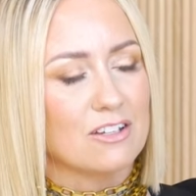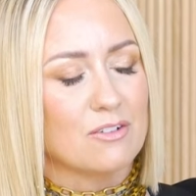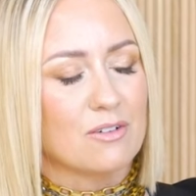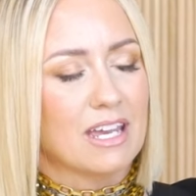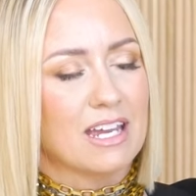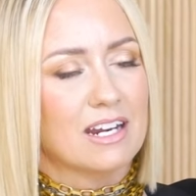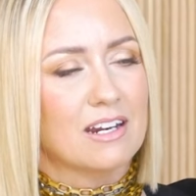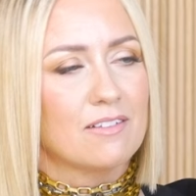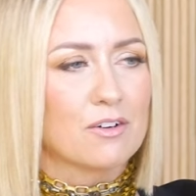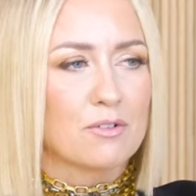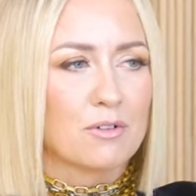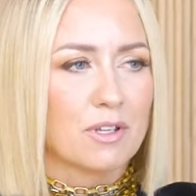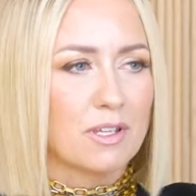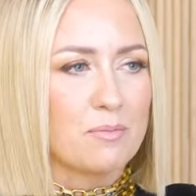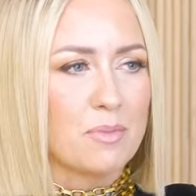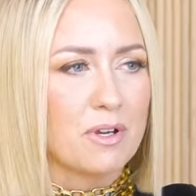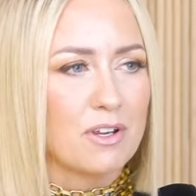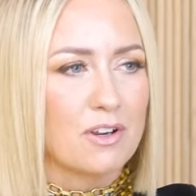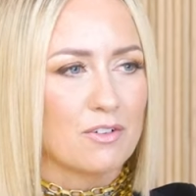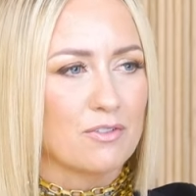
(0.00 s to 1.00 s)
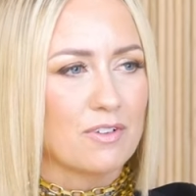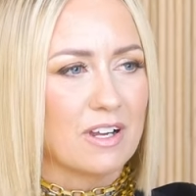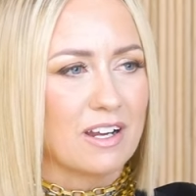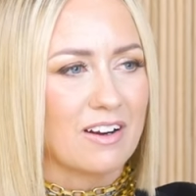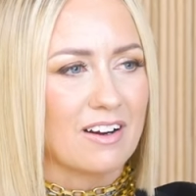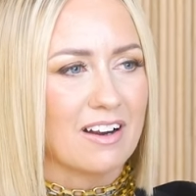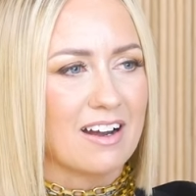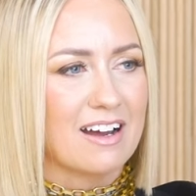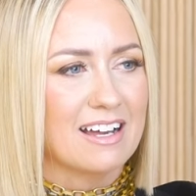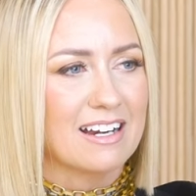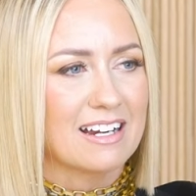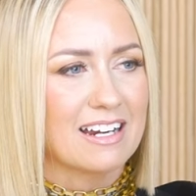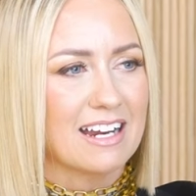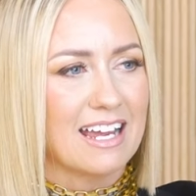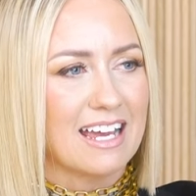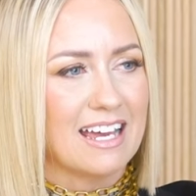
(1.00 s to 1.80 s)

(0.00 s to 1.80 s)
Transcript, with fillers: you can't even really put your finger on